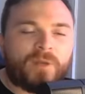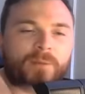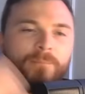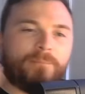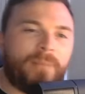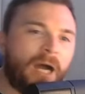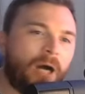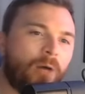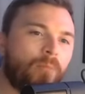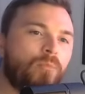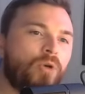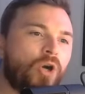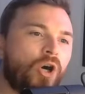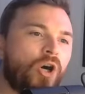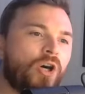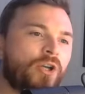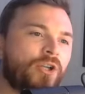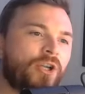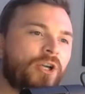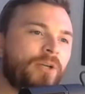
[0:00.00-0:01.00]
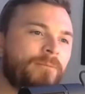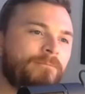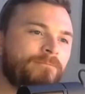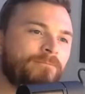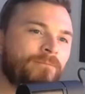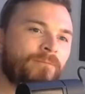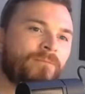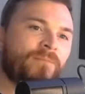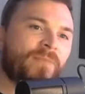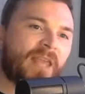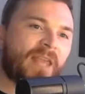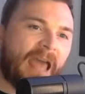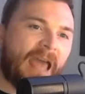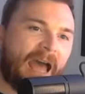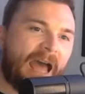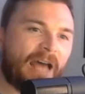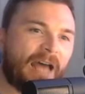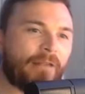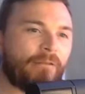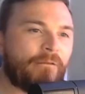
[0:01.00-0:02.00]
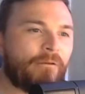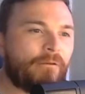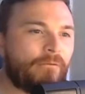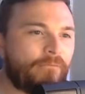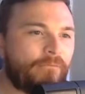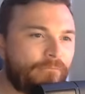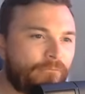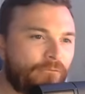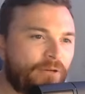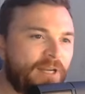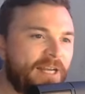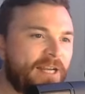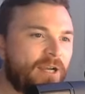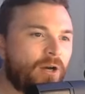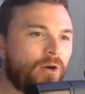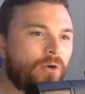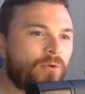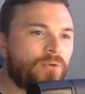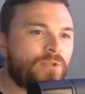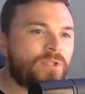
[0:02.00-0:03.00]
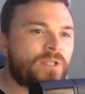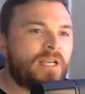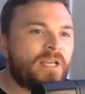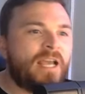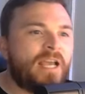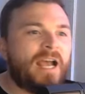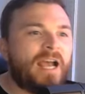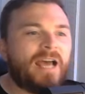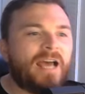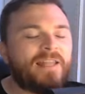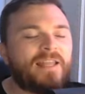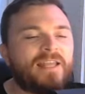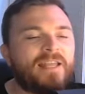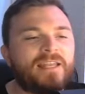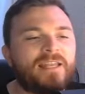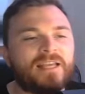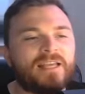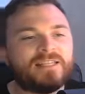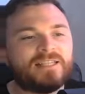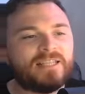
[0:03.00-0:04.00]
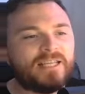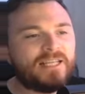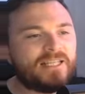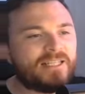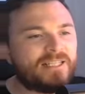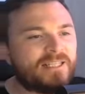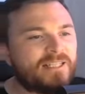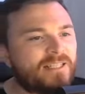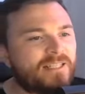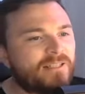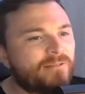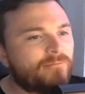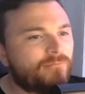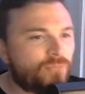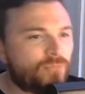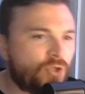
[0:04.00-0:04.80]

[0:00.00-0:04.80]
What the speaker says: Baumgartner had 3 goals and then assists,